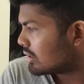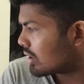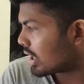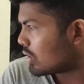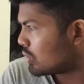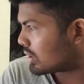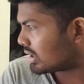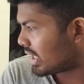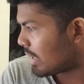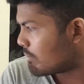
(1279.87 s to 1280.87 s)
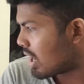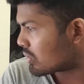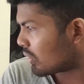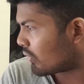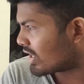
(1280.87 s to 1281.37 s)
Okay, look at the
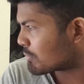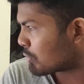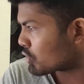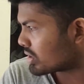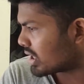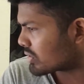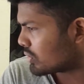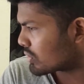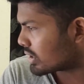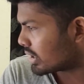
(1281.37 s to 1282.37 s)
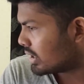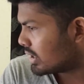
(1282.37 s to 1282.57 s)
amount of explosion that's causing.